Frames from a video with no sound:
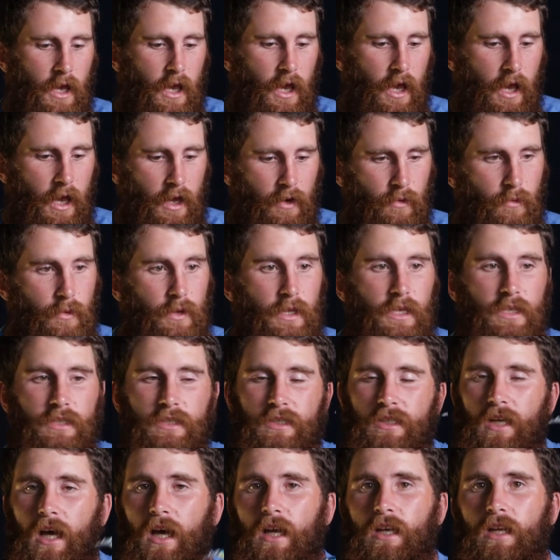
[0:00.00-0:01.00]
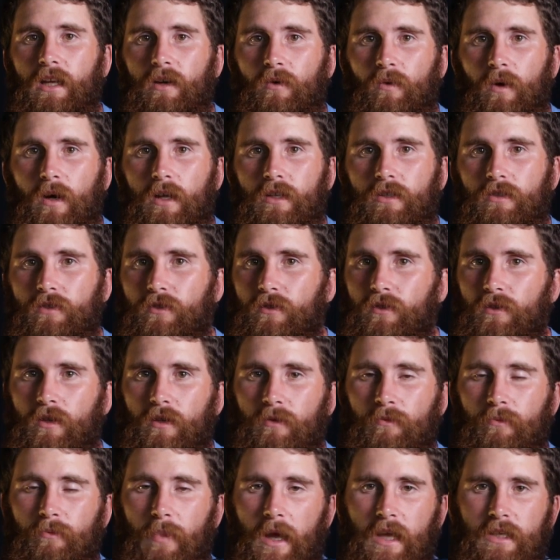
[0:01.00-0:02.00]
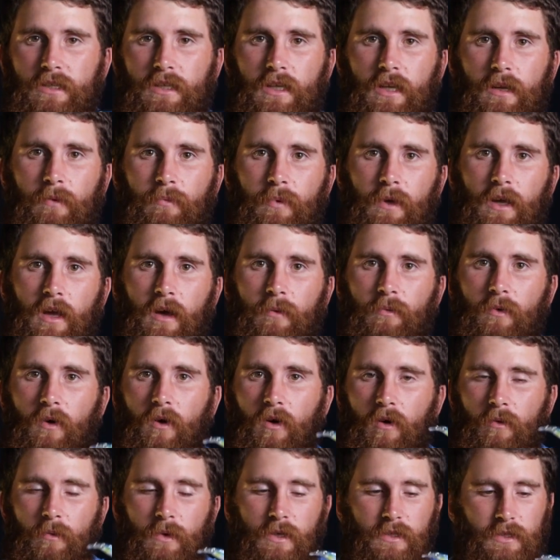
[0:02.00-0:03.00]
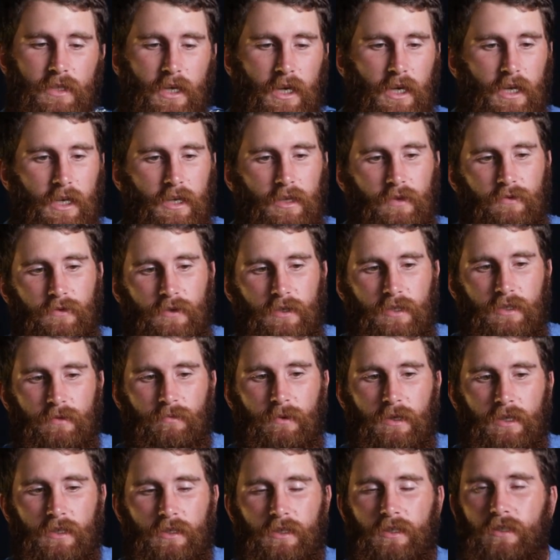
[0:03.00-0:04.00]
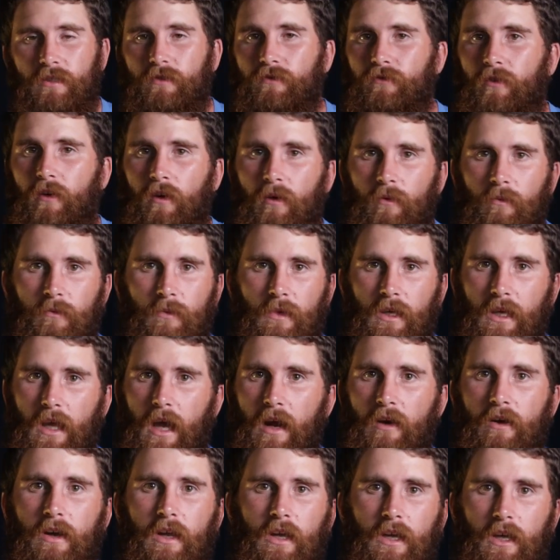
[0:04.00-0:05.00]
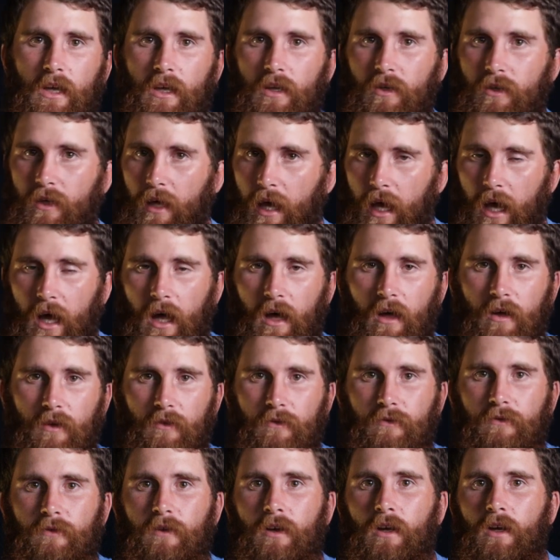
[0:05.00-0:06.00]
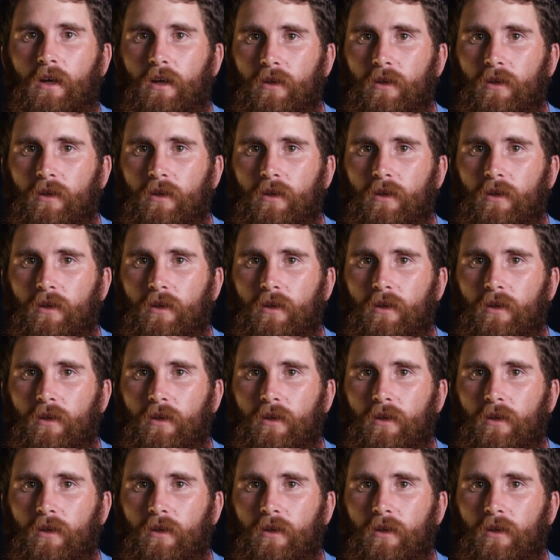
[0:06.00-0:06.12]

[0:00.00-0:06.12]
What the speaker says: And with these tinier ones, you can basically pick up almost any fish species from garrick, alf,